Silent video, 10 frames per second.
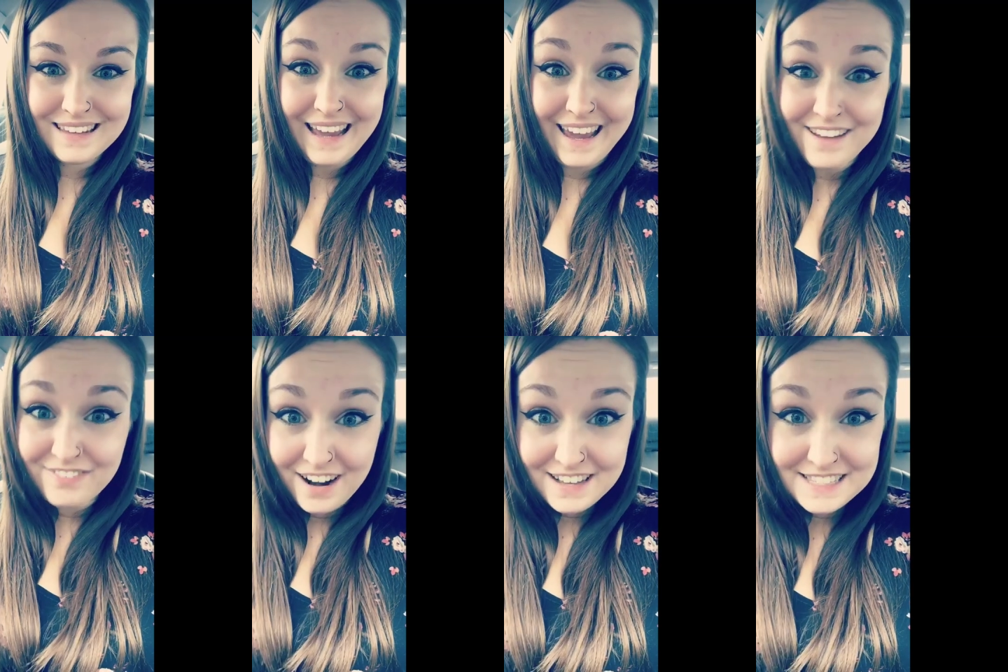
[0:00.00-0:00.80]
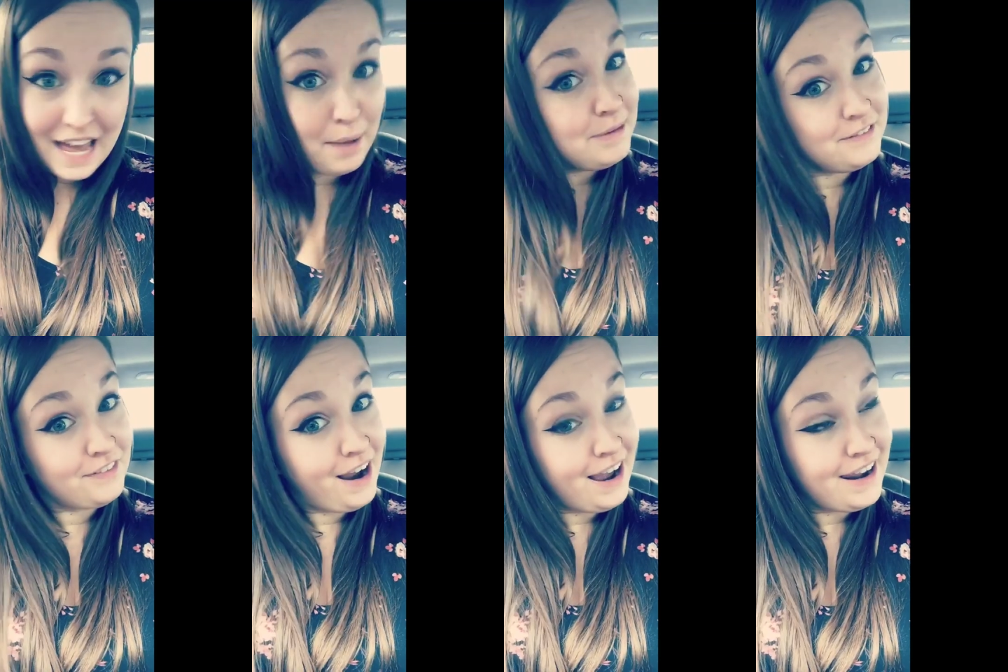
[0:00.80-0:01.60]
Hey friends, happy
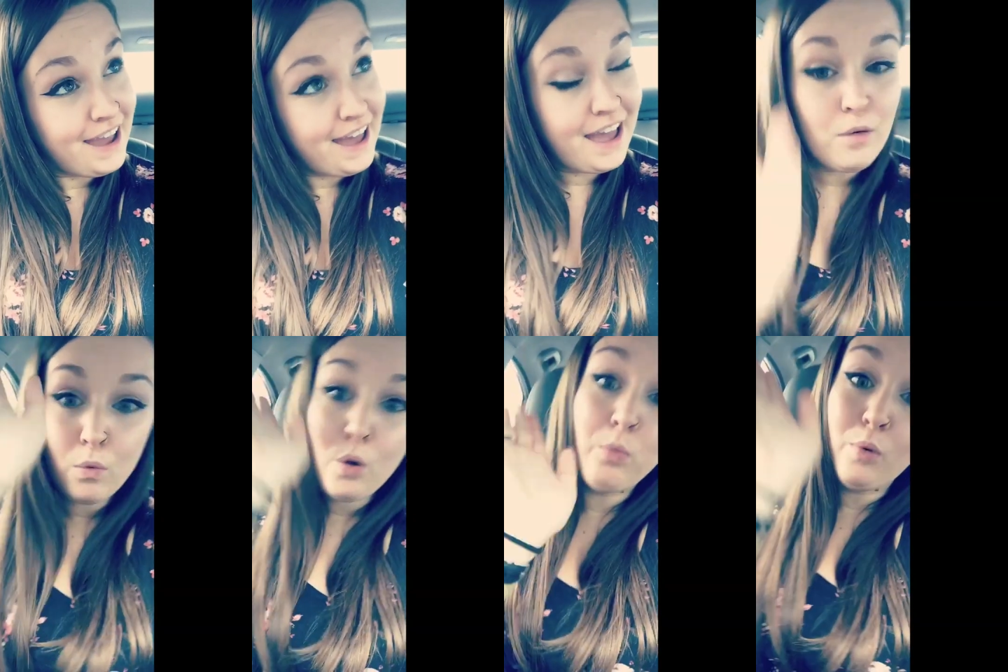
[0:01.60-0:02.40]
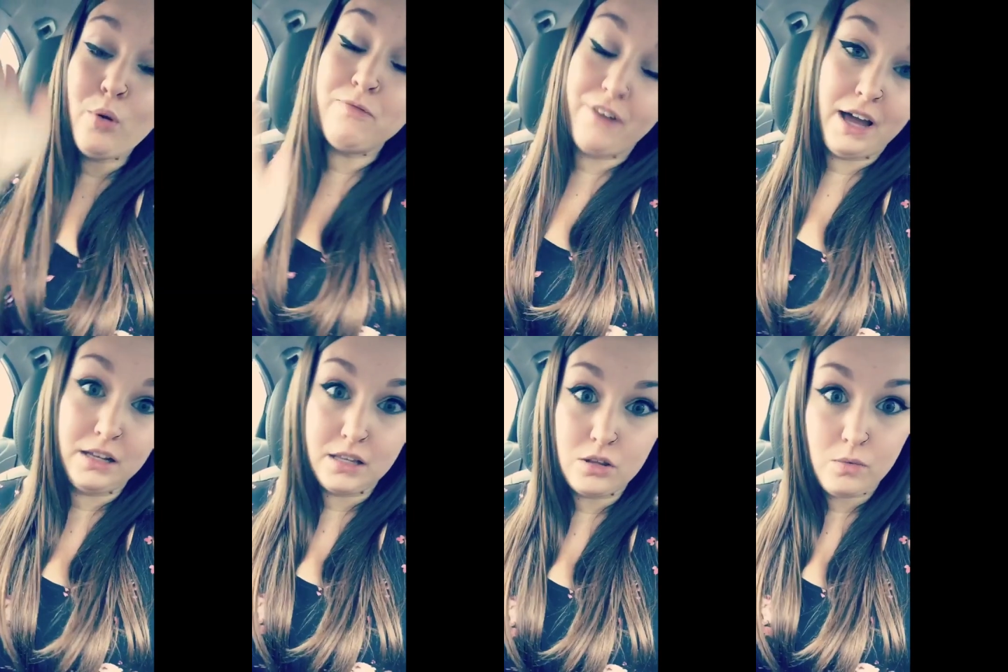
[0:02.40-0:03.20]
Friday! Whoop whoop,
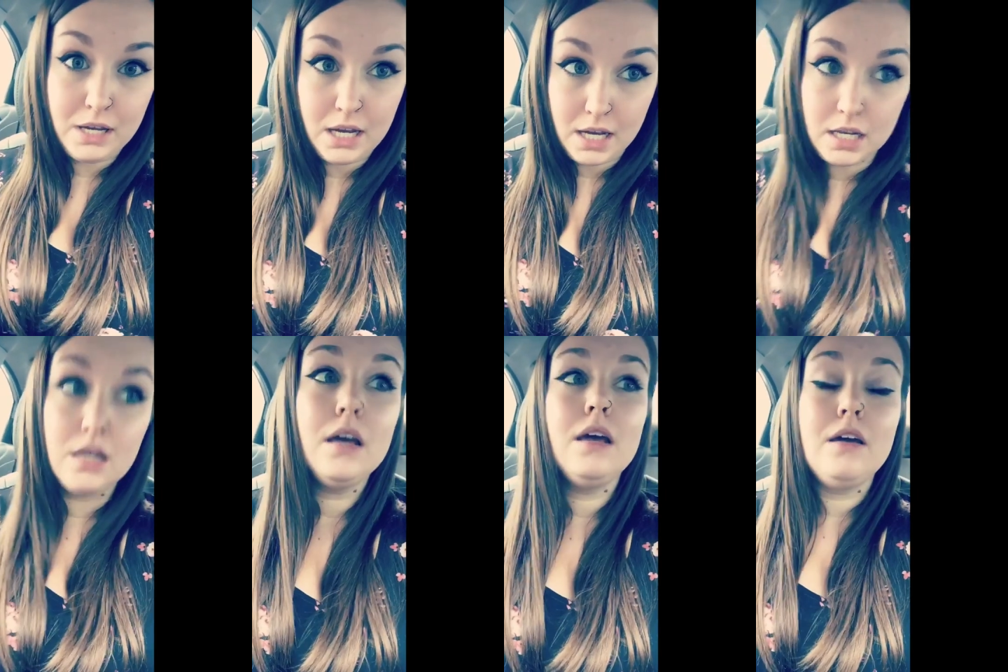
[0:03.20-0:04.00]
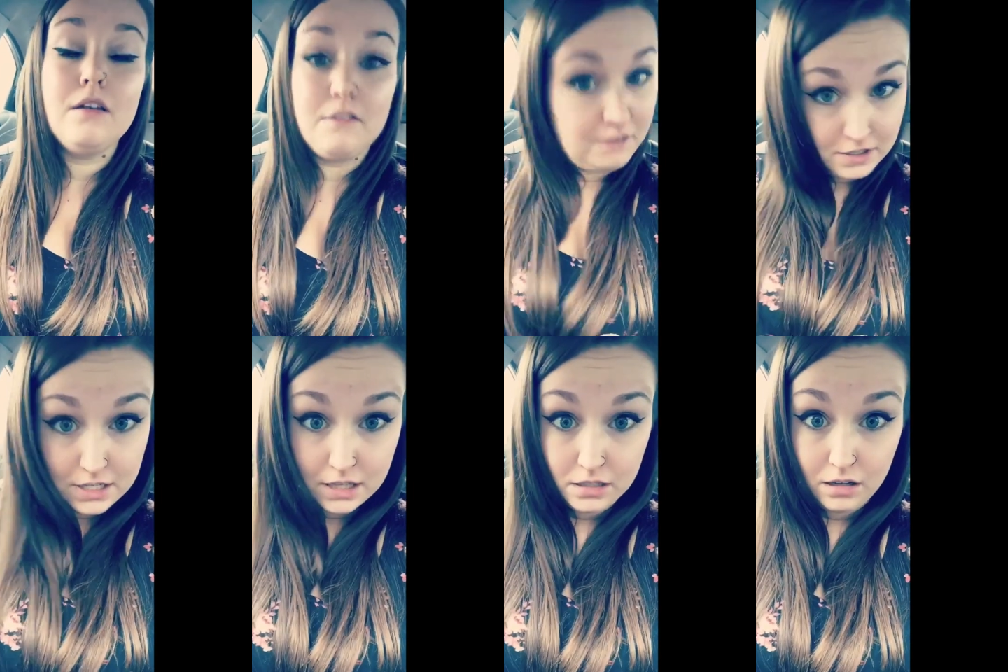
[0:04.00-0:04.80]
finally the weekend. Feels
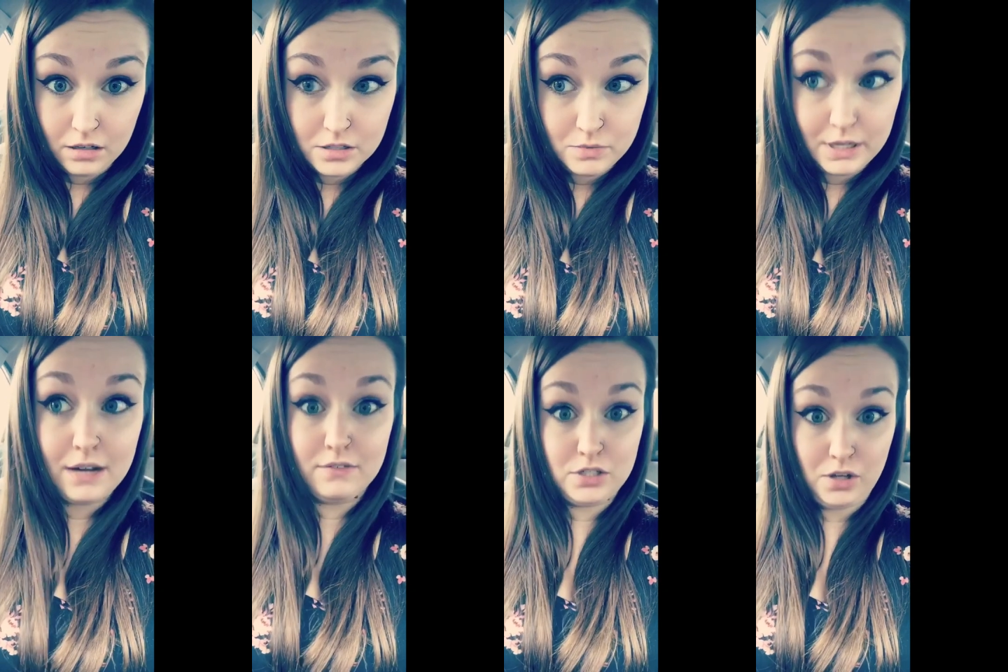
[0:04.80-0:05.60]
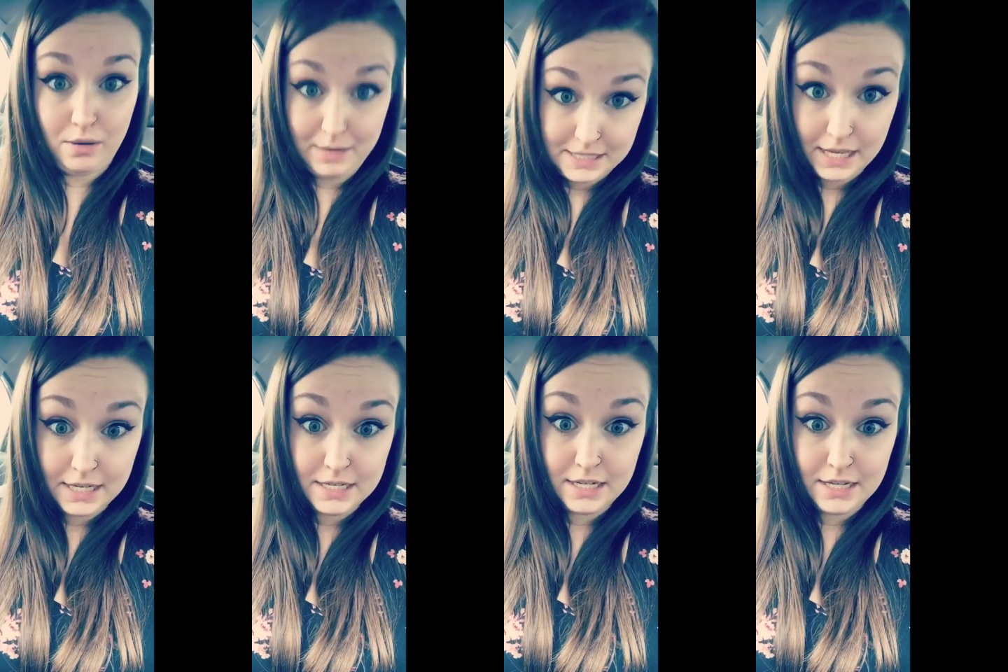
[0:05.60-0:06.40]
like the longest week ever, so I'm
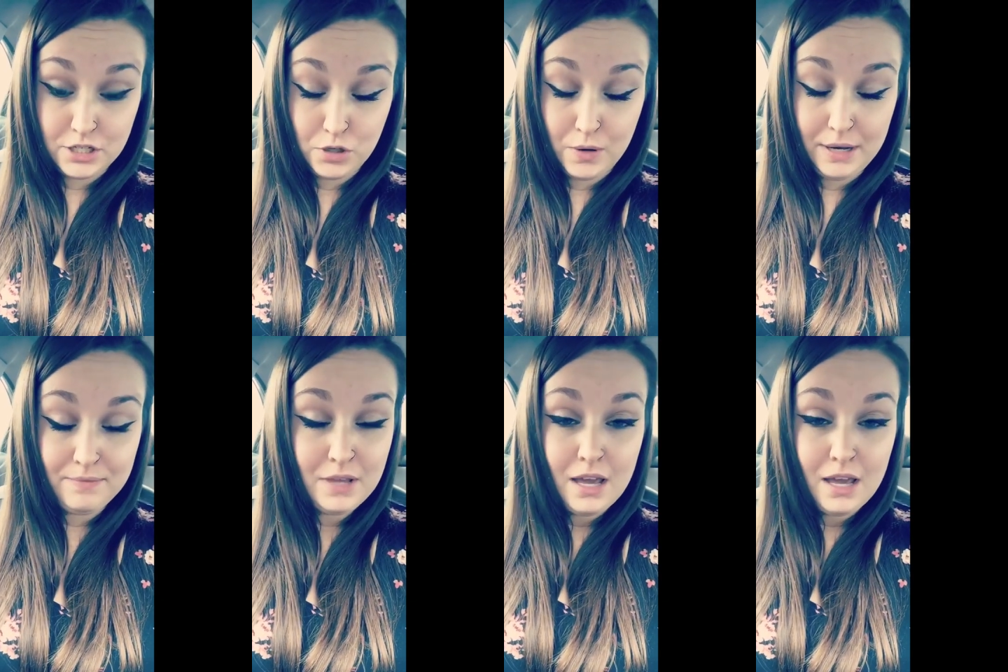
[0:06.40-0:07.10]
excited to get to it.